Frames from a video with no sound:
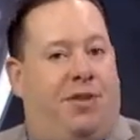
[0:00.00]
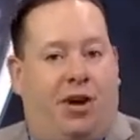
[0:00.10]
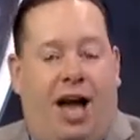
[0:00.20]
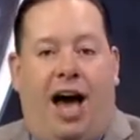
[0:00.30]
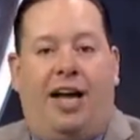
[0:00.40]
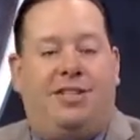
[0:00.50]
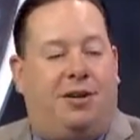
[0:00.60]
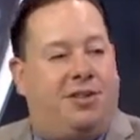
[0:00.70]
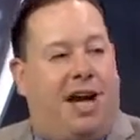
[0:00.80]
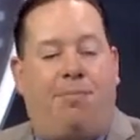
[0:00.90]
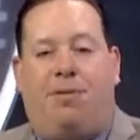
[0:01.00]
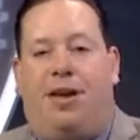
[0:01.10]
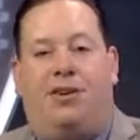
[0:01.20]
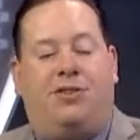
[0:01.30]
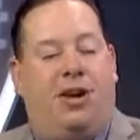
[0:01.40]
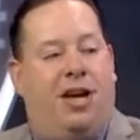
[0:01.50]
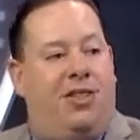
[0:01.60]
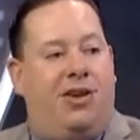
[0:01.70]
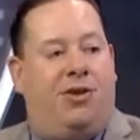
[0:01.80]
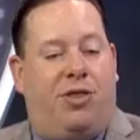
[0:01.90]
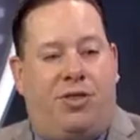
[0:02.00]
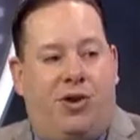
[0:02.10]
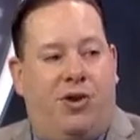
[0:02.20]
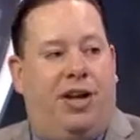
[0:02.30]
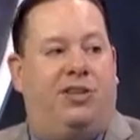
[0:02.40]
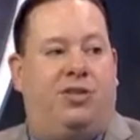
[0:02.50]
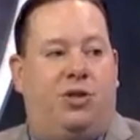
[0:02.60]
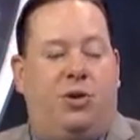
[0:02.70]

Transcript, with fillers: Their guys, their top players are in their 30s.